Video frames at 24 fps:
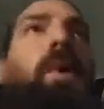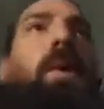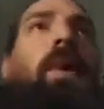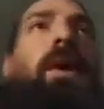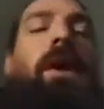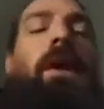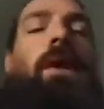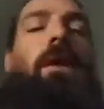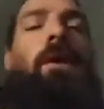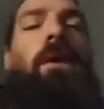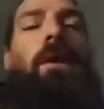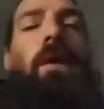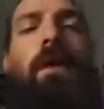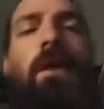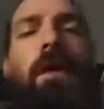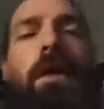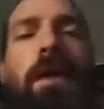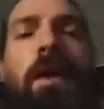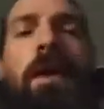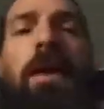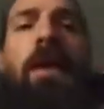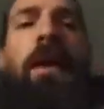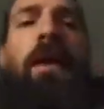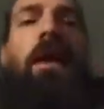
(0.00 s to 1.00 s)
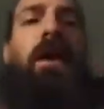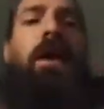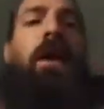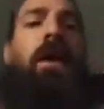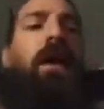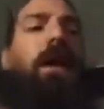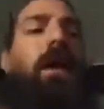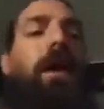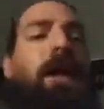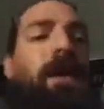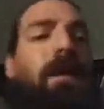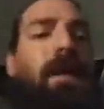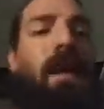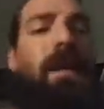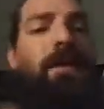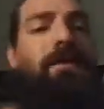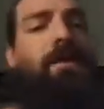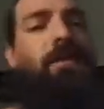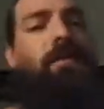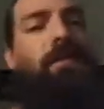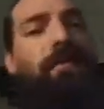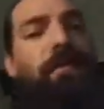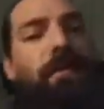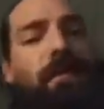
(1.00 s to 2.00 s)
morning he
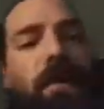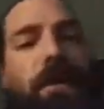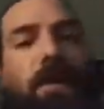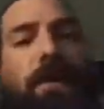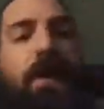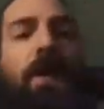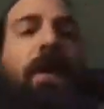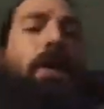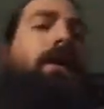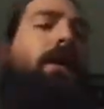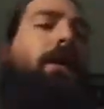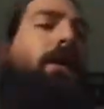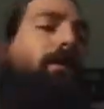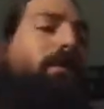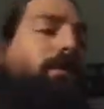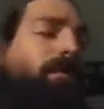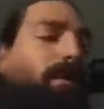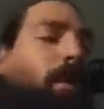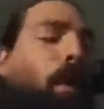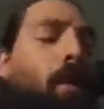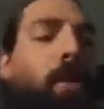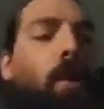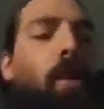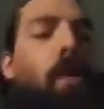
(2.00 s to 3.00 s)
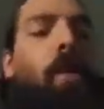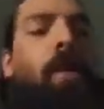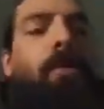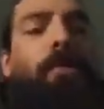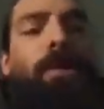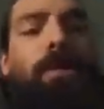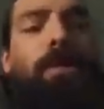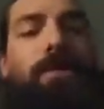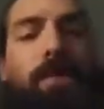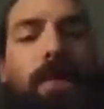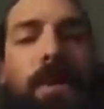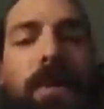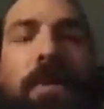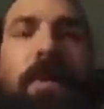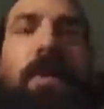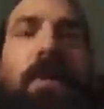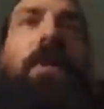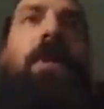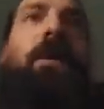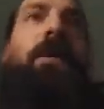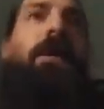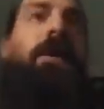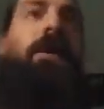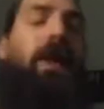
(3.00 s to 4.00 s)
takes a photo of
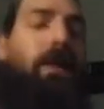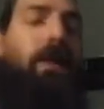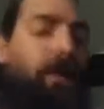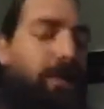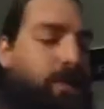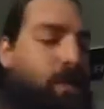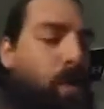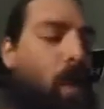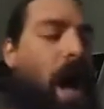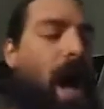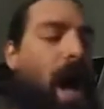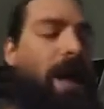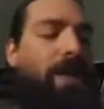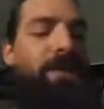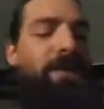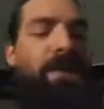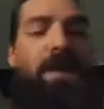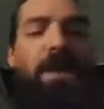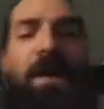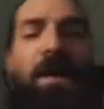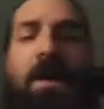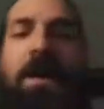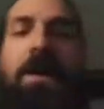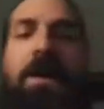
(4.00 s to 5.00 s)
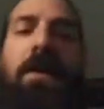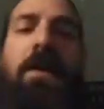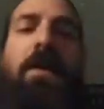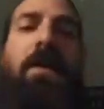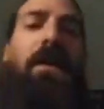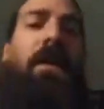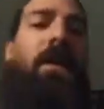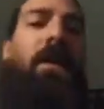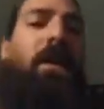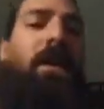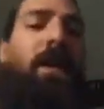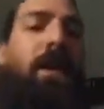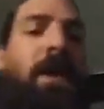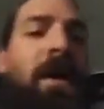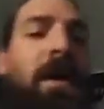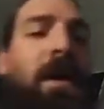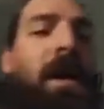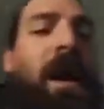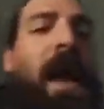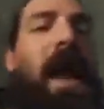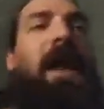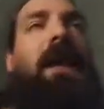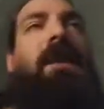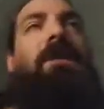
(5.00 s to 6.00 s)
his watch.
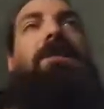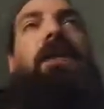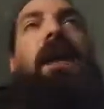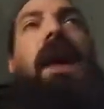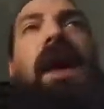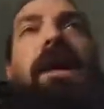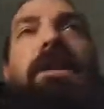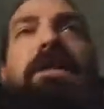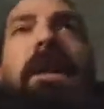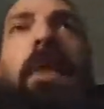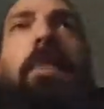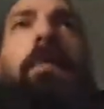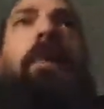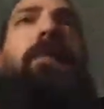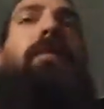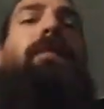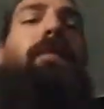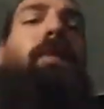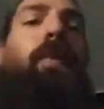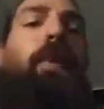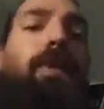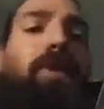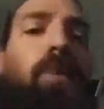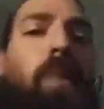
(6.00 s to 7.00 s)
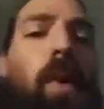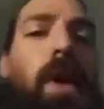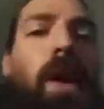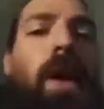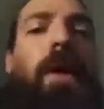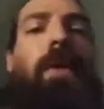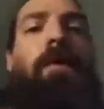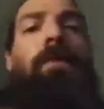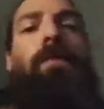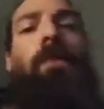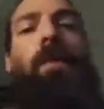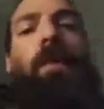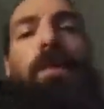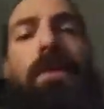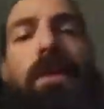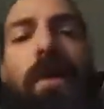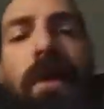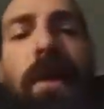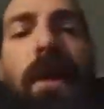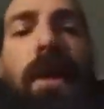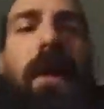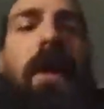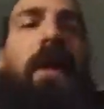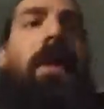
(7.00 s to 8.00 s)
And this guy's up at 4:20,
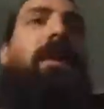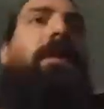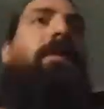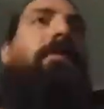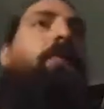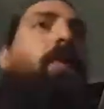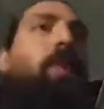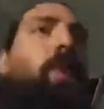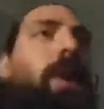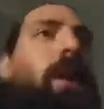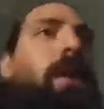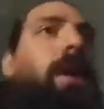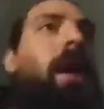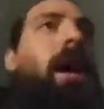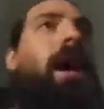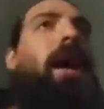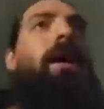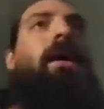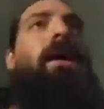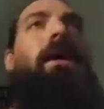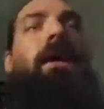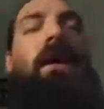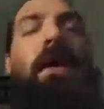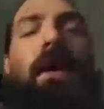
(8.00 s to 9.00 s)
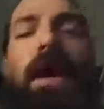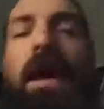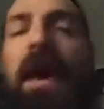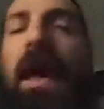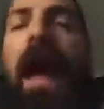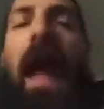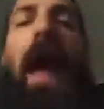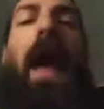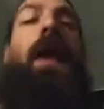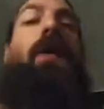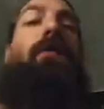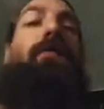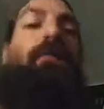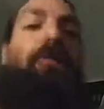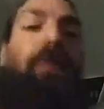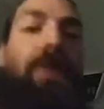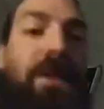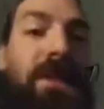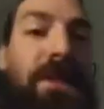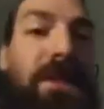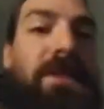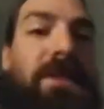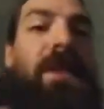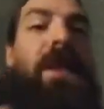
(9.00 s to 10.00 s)
4:30, 4 o'clock
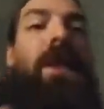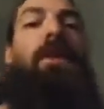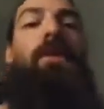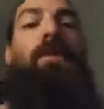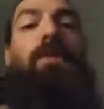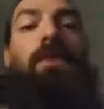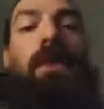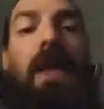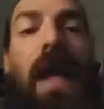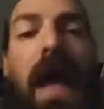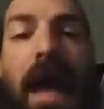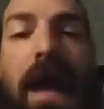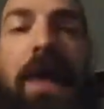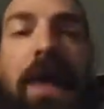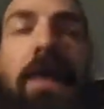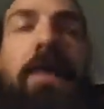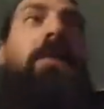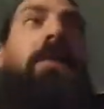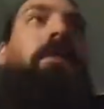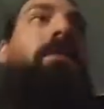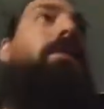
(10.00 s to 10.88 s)
every single day.